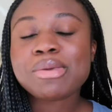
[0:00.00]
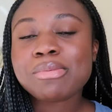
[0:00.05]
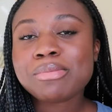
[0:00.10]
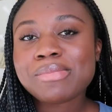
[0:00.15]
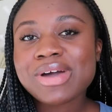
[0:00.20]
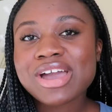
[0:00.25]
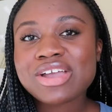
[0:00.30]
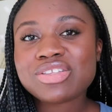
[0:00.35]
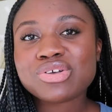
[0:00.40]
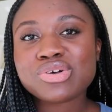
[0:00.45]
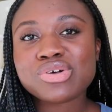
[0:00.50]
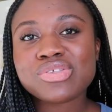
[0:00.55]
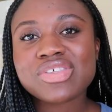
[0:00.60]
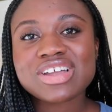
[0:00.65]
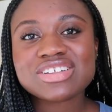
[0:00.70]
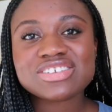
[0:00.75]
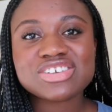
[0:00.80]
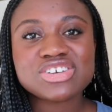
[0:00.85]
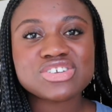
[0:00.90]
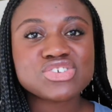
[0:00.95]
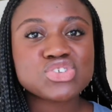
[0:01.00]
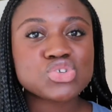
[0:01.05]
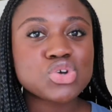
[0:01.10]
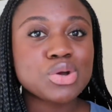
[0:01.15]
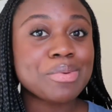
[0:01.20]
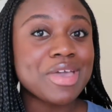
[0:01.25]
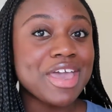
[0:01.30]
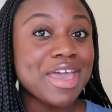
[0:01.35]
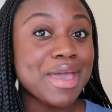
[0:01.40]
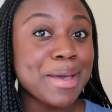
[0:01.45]
Keep in mind though that
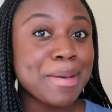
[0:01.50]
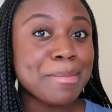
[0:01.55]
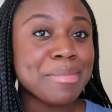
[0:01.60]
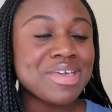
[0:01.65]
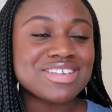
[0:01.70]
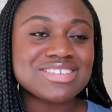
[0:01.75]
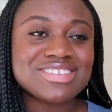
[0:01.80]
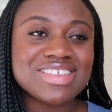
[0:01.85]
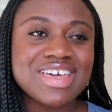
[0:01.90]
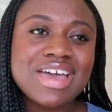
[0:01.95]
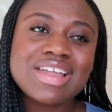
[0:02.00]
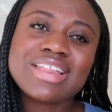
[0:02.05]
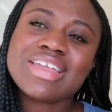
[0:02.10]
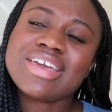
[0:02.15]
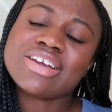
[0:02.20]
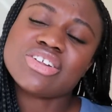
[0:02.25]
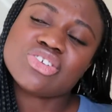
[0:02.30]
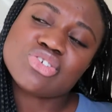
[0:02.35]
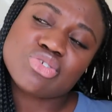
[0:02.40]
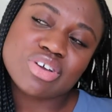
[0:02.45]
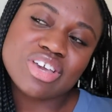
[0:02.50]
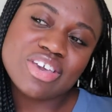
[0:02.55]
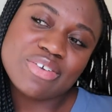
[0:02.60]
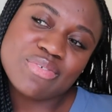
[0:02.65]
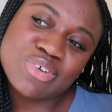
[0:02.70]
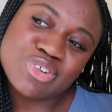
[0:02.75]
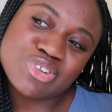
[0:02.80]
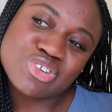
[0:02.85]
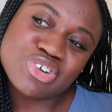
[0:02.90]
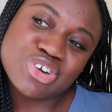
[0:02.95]
Tinasorb M is that like tricky
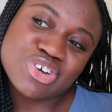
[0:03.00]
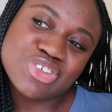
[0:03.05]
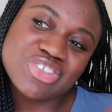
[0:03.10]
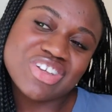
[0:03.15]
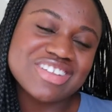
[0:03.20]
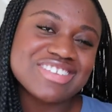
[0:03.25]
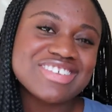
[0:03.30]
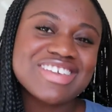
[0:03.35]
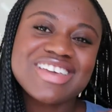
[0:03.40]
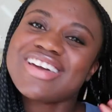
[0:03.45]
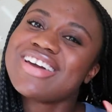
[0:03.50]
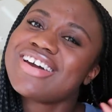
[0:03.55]
filter that's